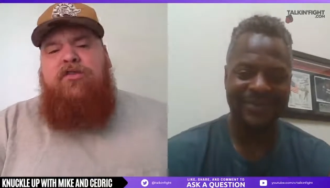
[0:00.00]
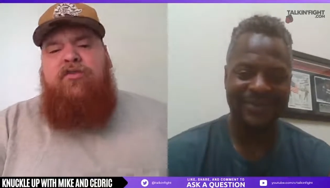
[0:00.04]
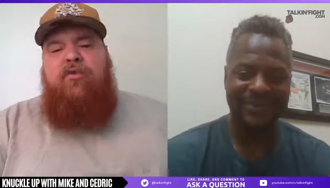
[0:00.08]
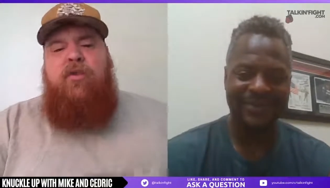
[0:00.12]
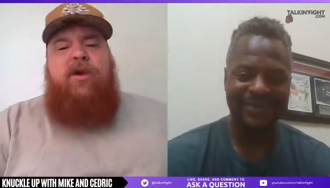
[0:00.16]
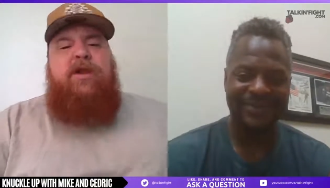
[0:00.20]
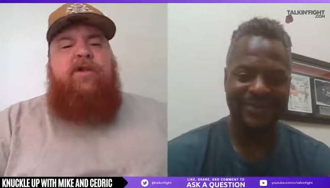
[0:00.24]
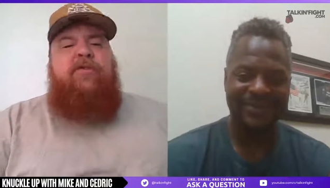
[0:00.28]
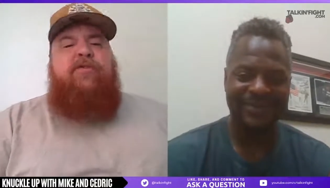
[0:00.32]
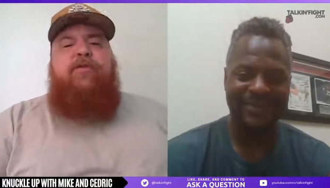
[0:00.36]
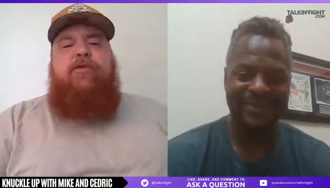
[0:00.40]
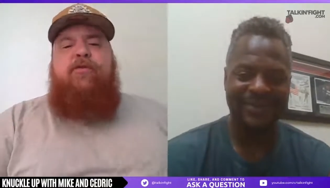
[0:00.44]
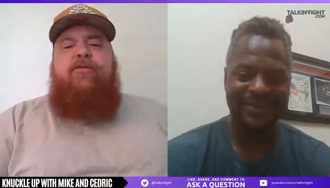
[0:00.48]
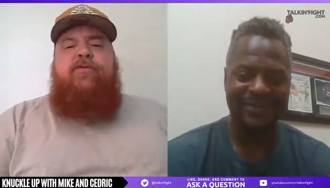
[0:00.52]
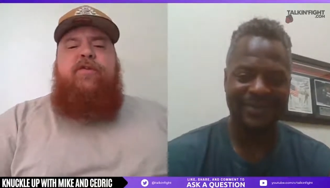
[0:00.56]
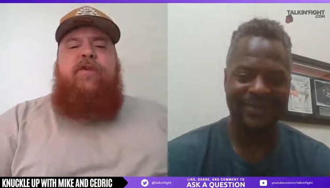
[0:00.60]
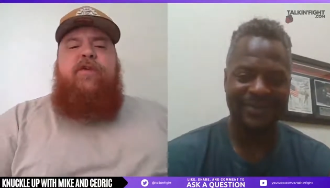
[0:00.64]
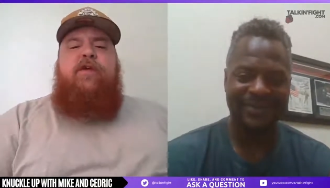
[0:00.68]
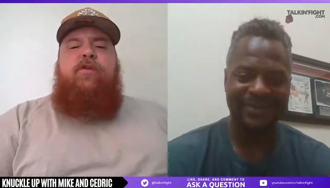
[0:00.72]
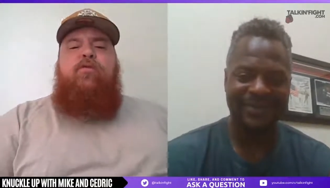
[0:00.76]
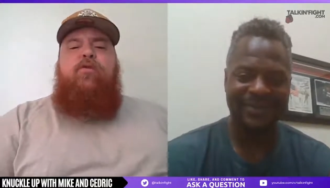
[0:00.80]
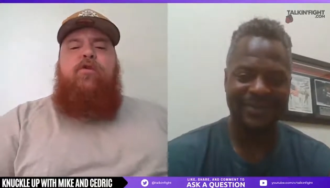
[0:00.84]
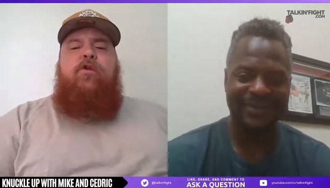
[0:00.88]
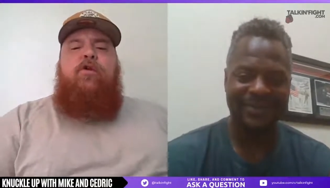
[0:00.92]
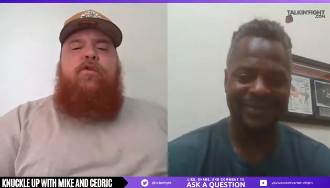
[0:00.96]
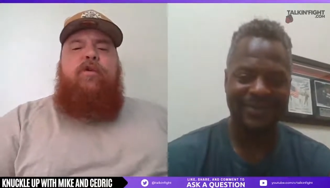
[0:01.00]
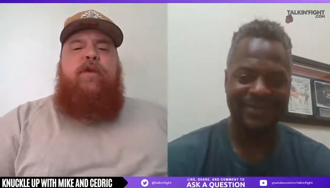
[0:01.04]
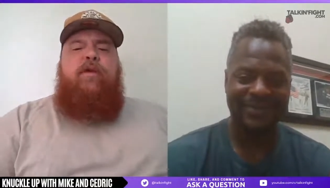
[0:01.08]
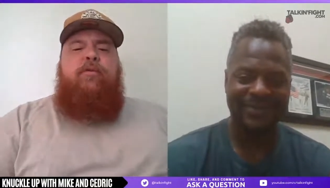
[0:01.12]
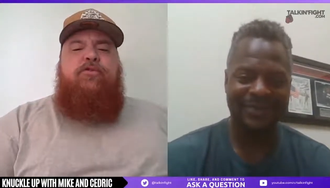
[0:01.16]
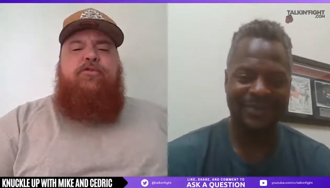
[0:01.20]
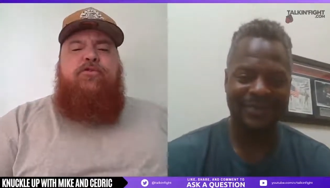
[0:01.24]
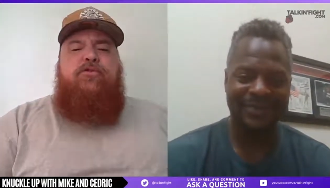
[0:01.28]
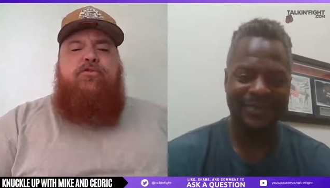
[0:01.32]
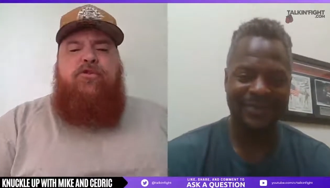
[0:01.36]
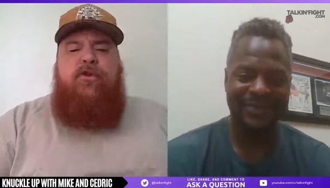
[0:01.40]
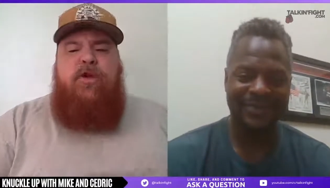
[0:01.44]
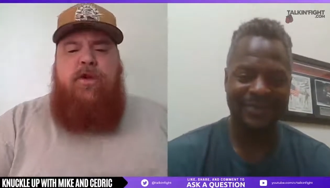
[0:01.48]
Speaker 1: 2013 World
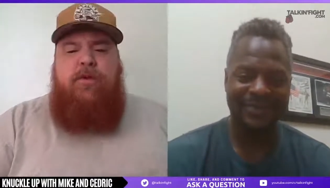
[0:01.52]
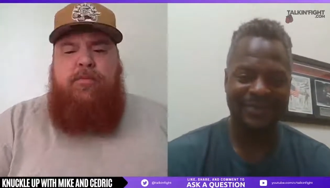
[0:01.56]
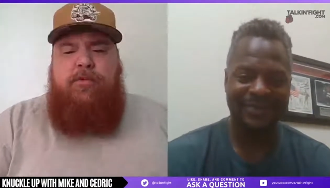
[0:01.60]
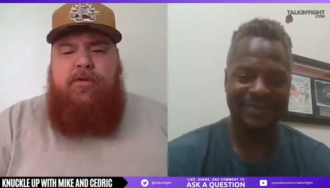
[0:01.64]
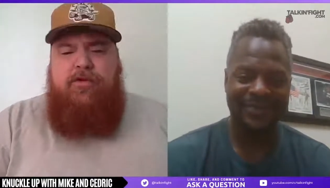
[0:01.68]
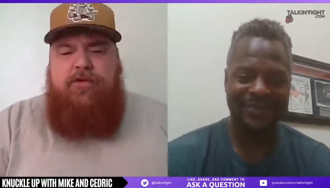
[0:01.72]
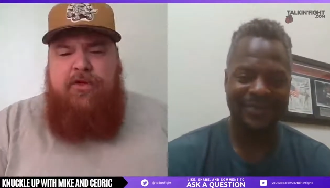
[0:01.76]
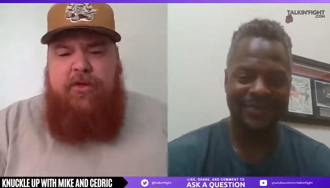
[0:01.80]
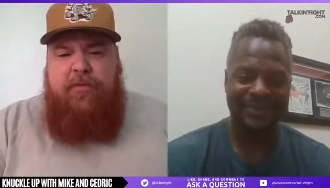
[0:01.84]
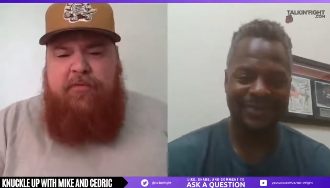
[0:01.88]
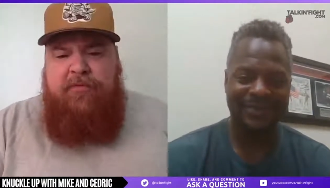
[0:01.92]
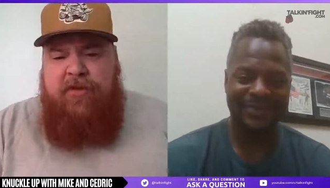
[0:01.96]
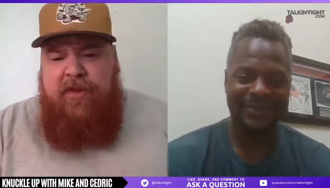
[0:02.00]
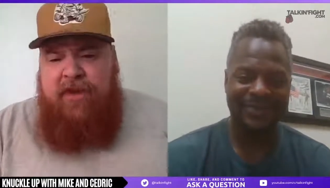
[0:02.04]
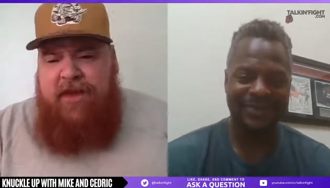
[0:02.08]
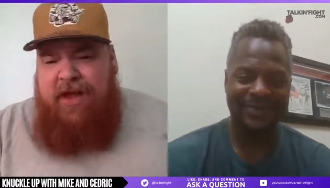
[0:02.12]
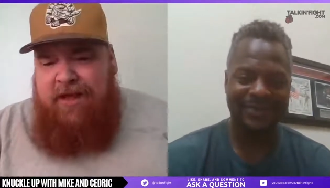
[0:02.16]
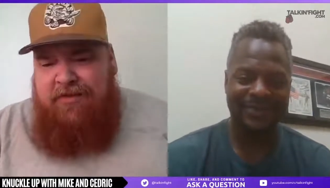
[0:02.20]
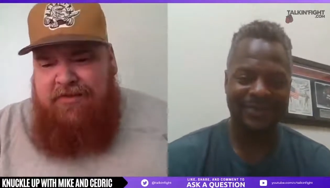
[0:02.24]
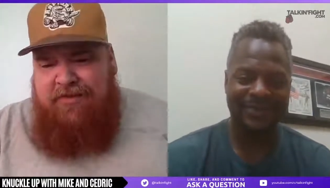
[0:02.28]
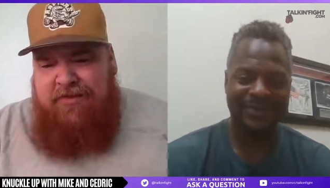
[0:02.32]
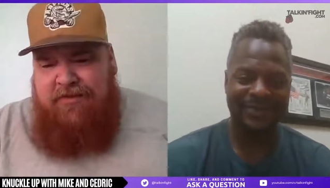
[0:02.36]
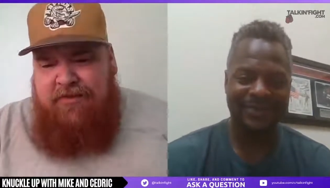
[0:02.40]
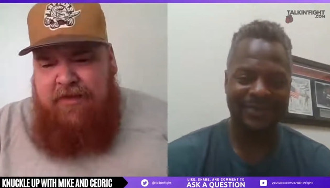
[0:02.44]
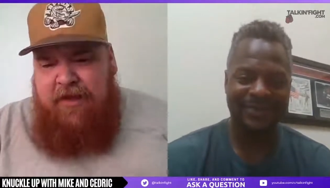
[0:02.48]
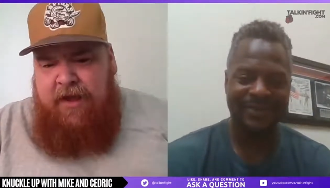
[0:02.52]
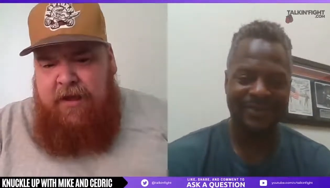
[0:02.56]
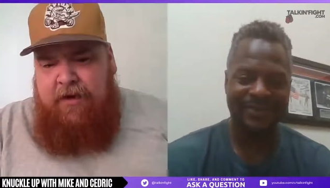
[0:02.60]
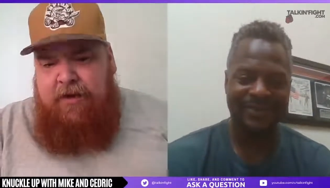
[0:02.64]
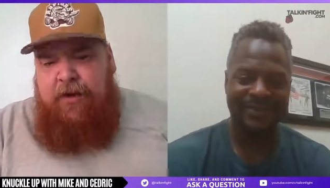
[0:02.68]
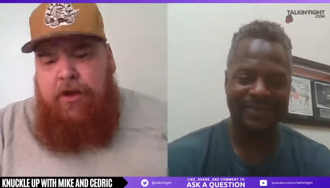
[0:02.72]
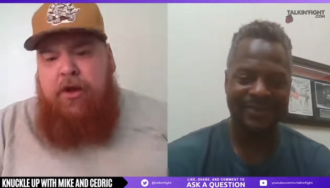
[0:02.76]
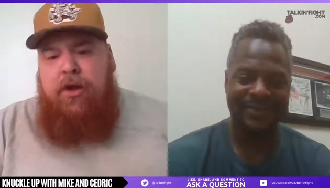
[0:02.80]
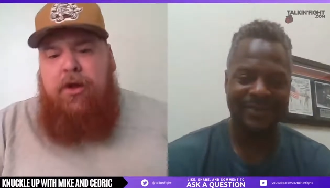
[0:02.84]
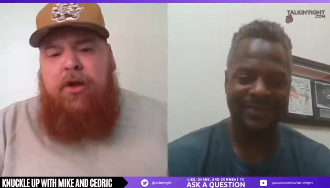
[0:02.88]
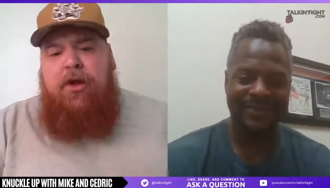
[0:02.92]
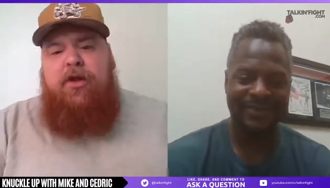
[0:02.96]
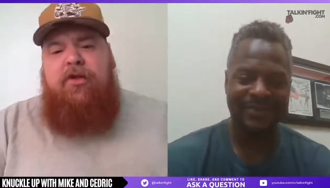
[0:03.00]
Amateur Championships in
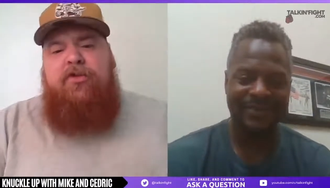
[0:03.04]
Kazakhstan,